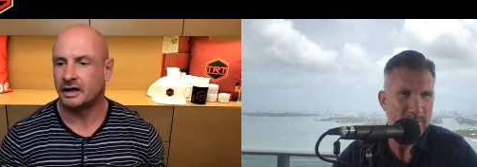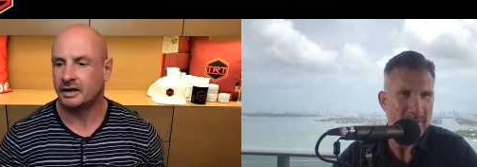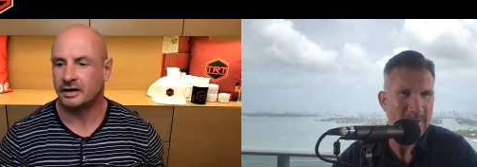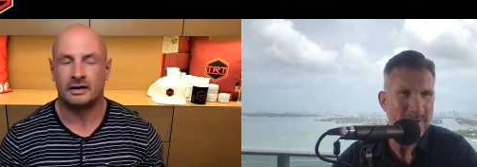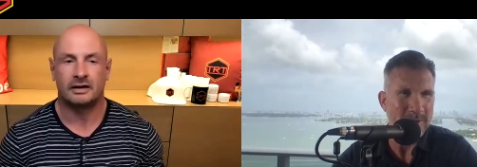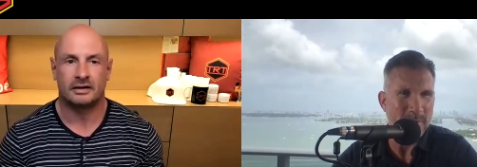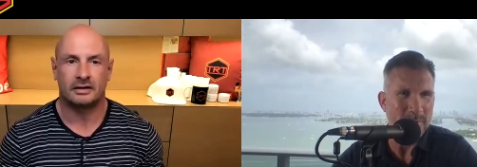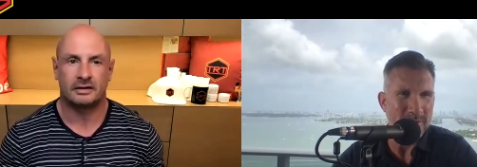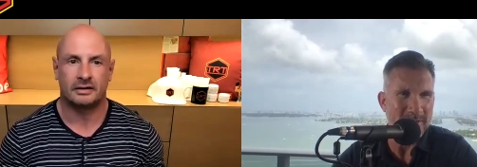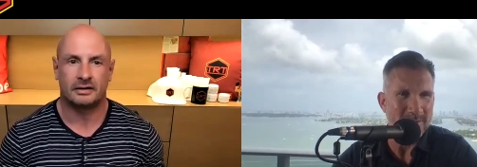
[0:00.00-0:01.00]
Speaker 1: out. You've been
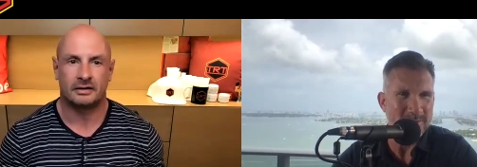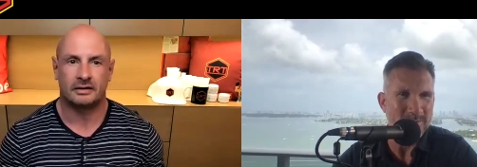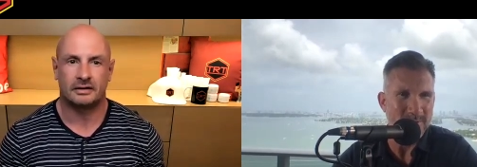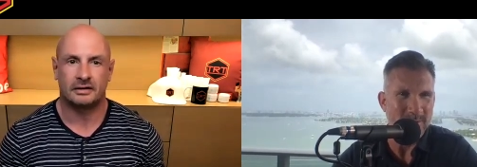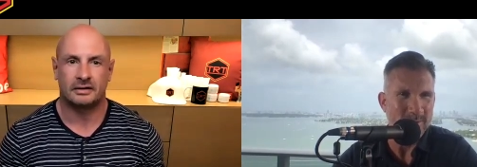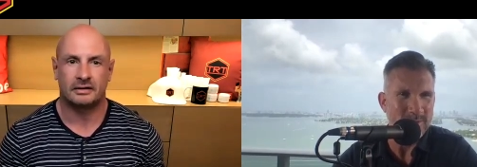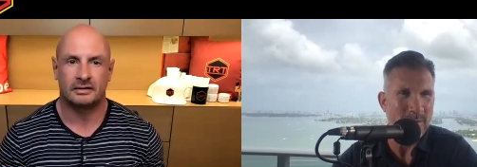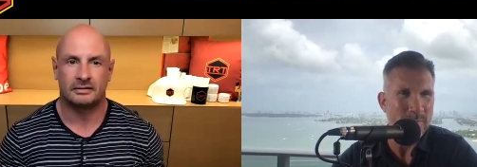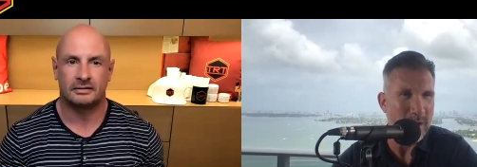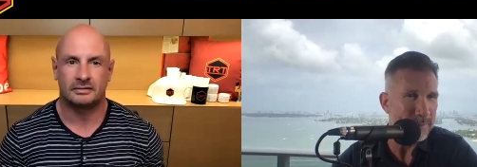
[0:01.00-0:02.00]
putting out some videos
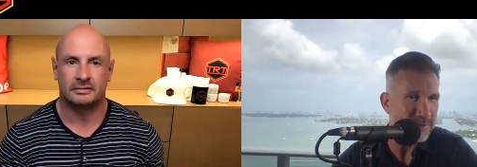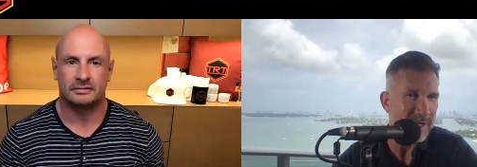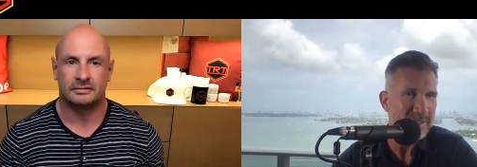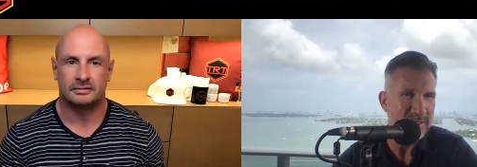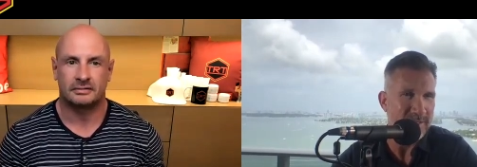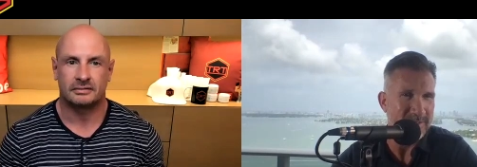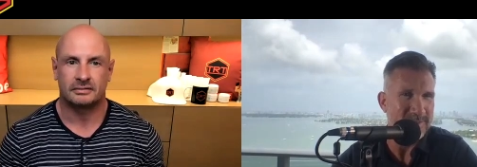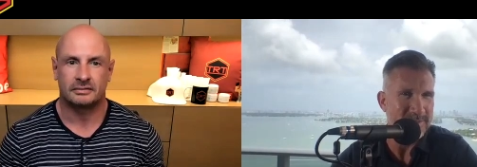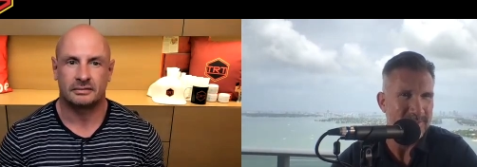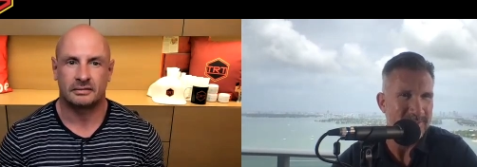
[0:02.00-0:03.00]
on proper
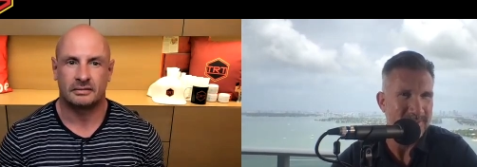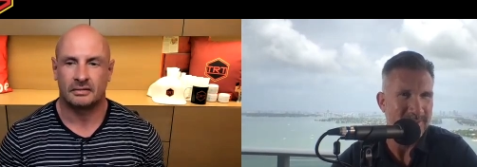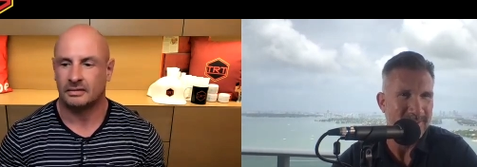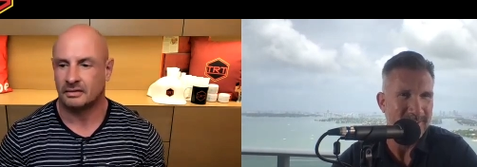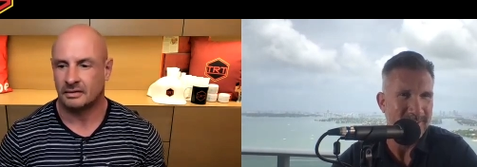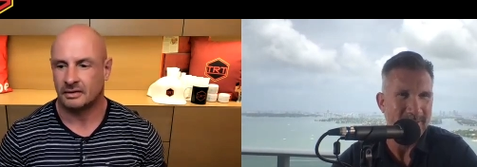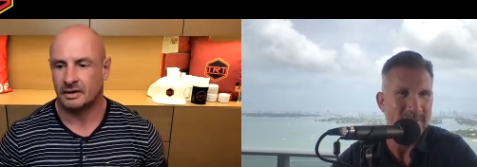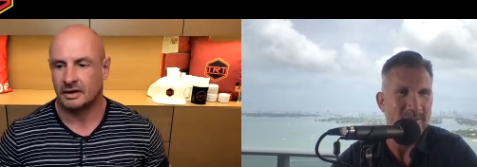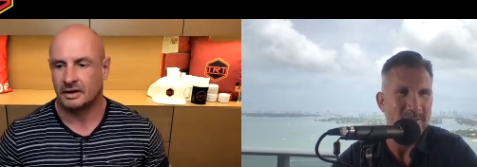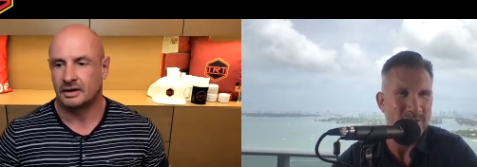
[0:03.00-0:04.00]
techniques to uh, on
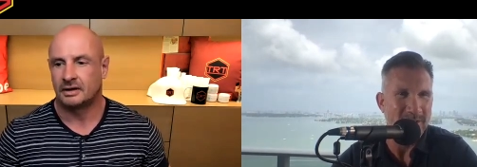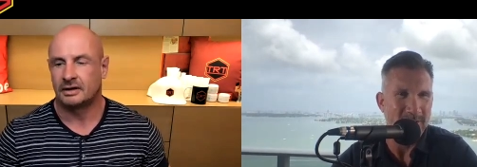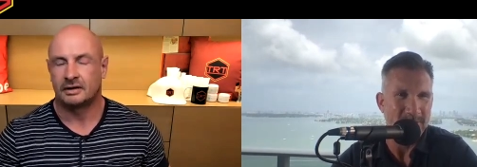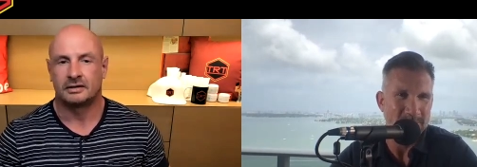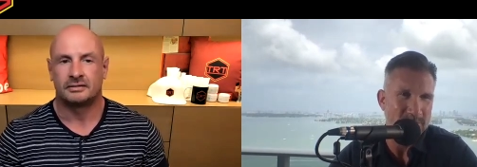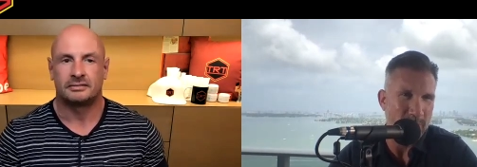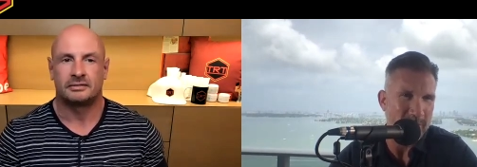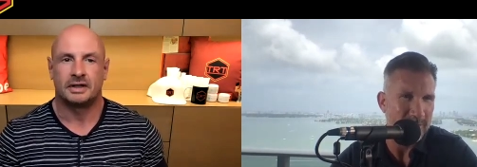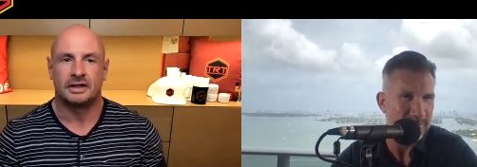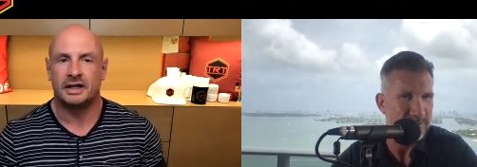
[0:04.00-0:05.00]
the other channel to
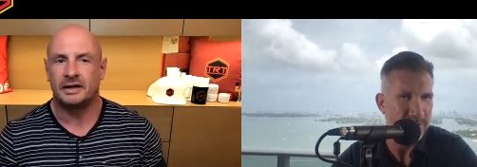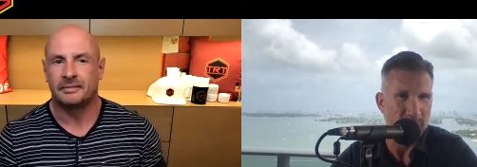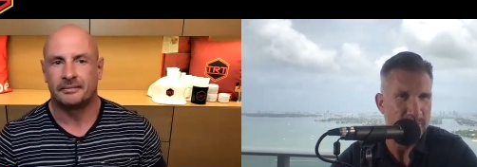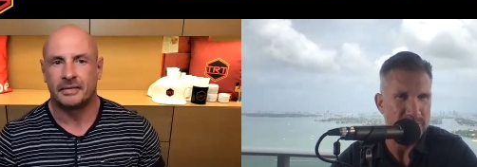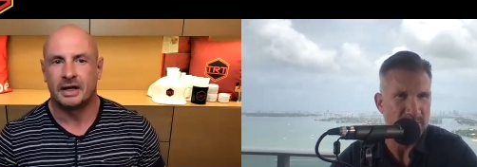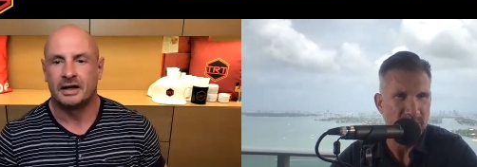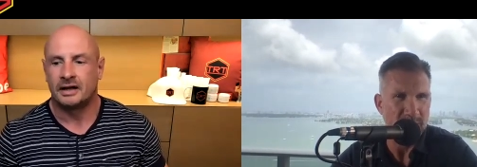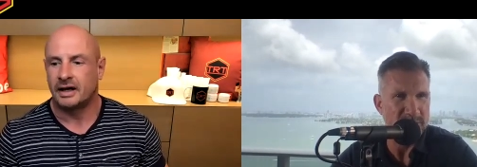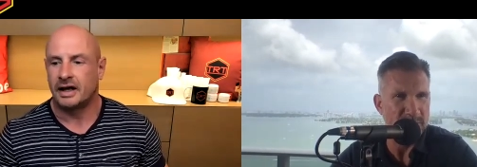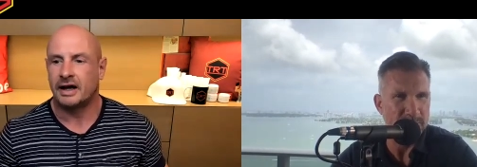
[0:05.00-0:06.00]
weightlift. Yeah. You know,
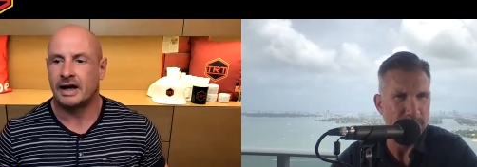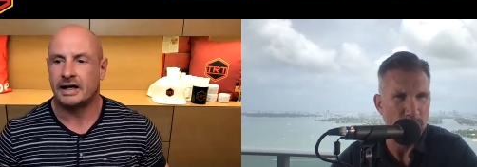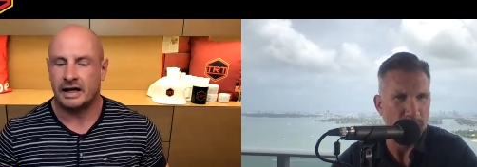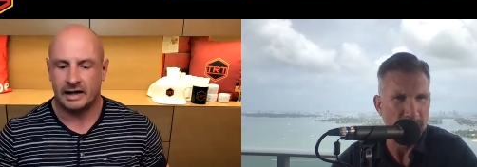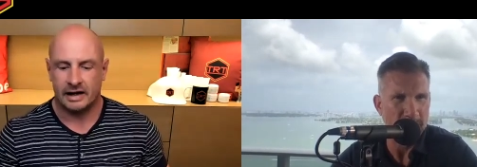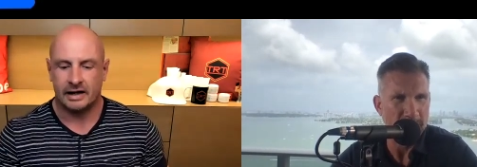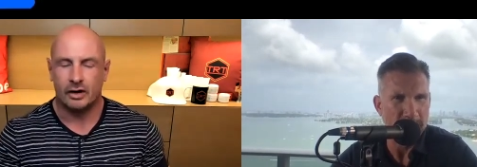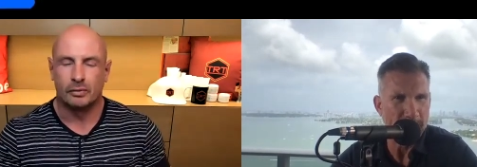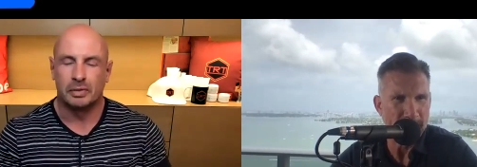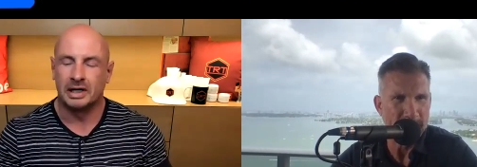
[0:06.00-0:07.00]
it's in-
Speaker 2: I, I, I
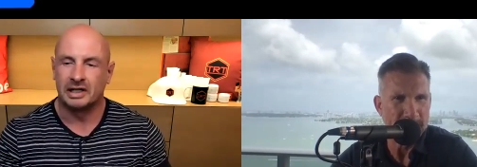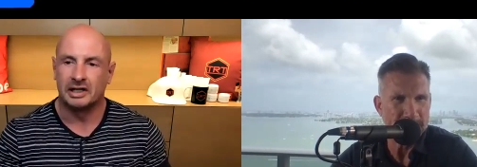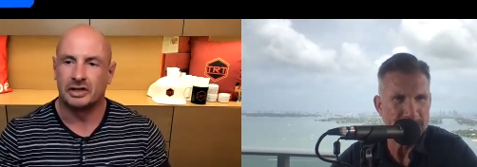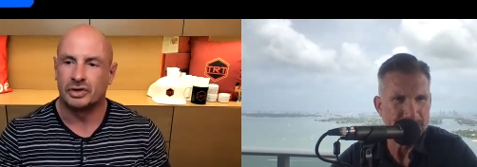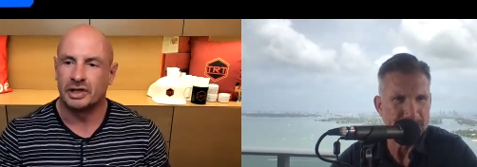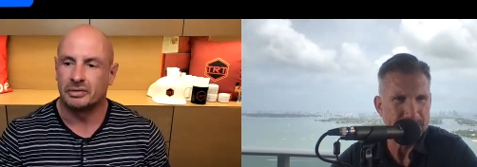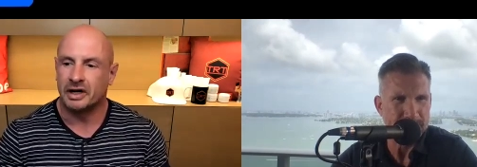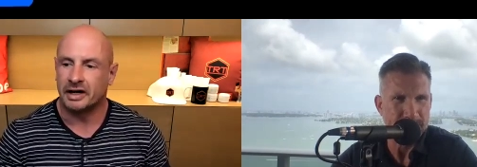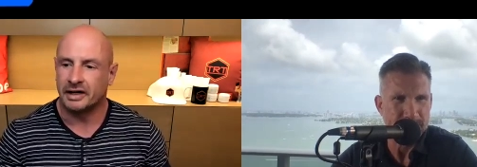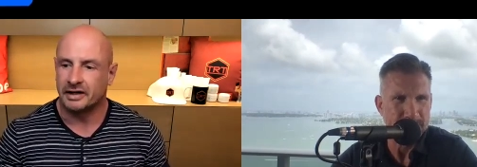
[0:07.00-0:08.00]
completely agree,
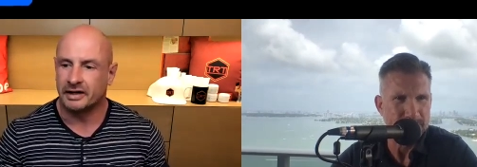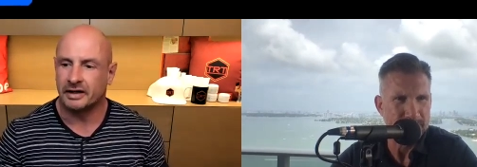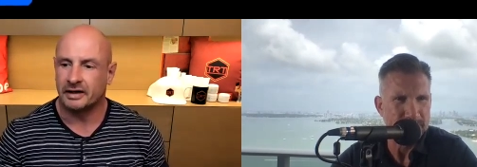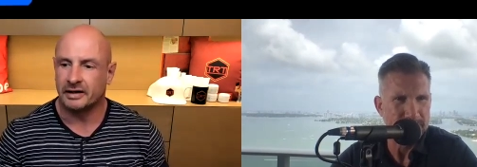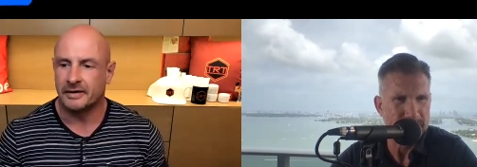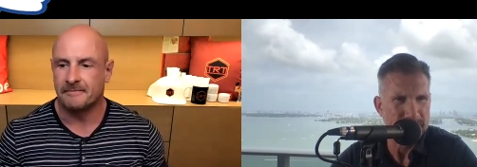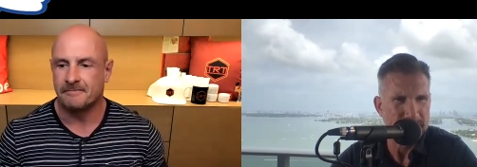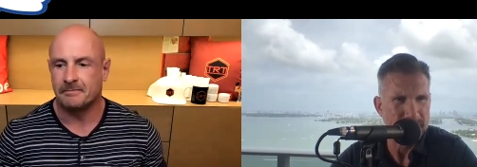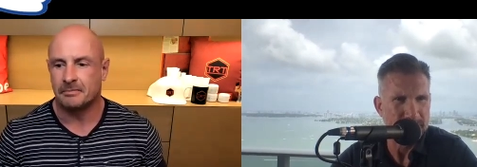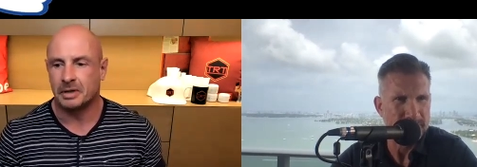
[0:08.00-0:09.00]
Brian.
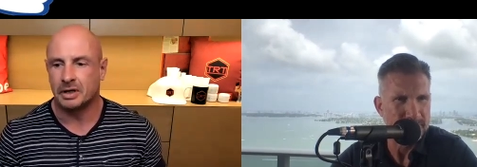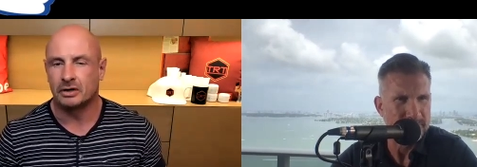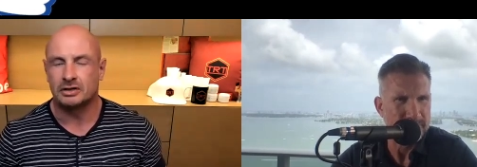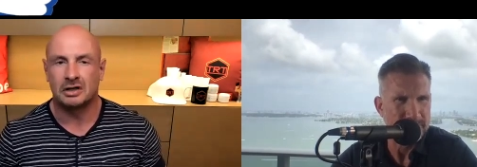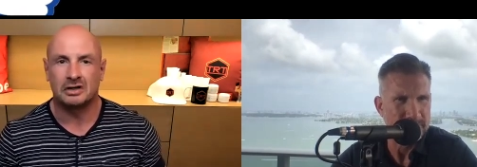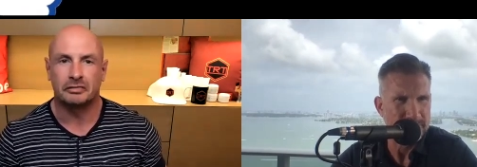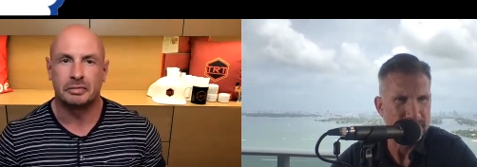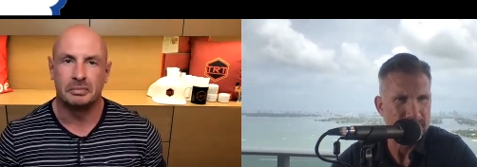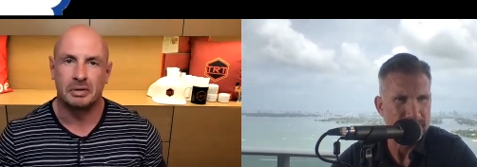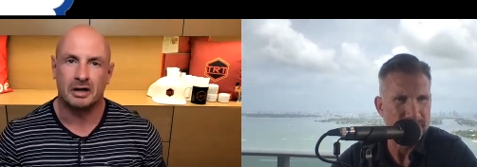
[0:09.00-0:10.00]
Um, because a lot of
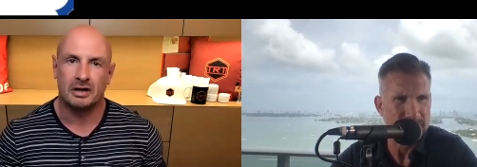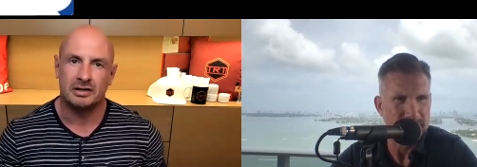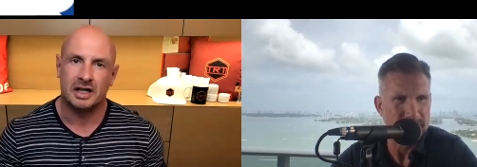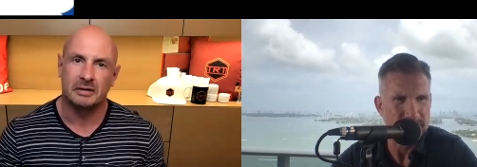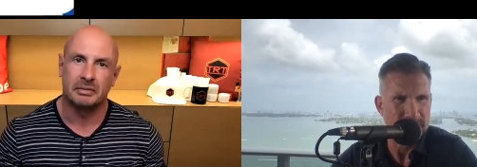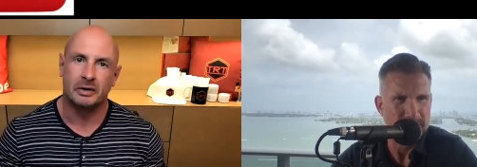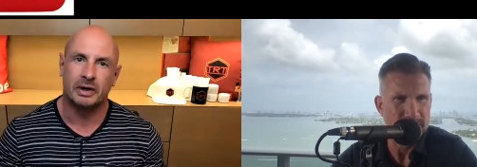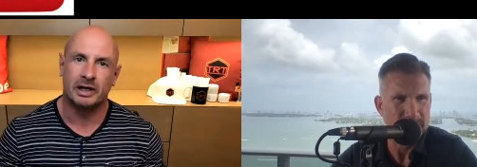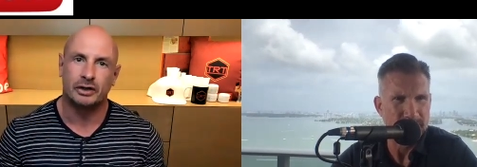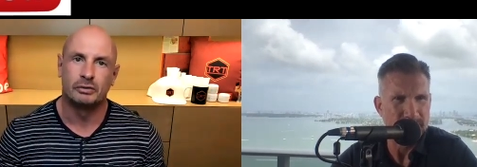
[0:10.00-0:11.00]
people are asking me,
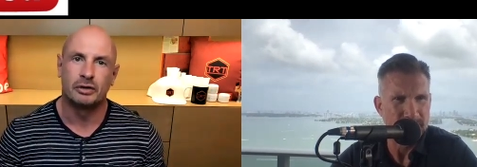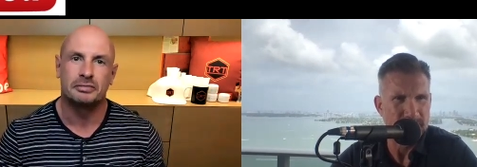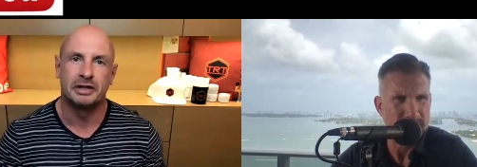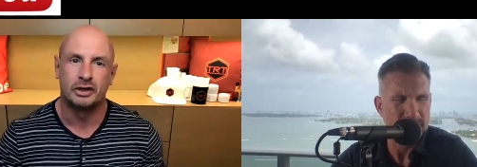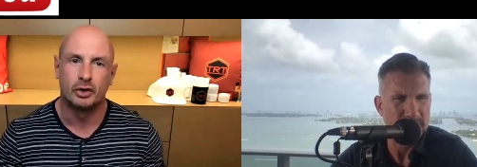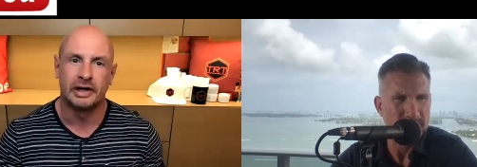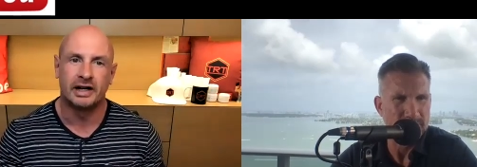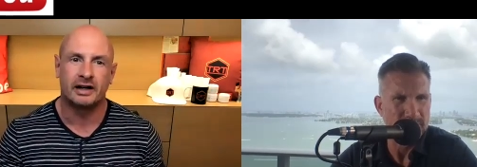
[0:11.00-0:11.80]
well, you must be doing